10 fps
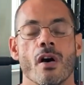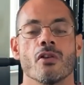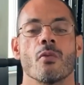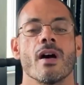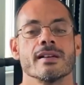
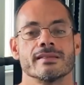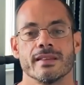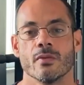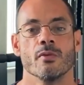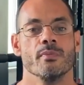Otherwise,
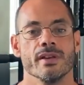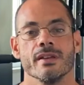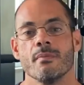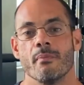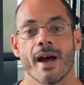they would
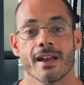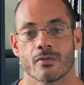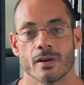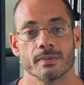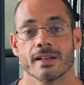be bankrupt.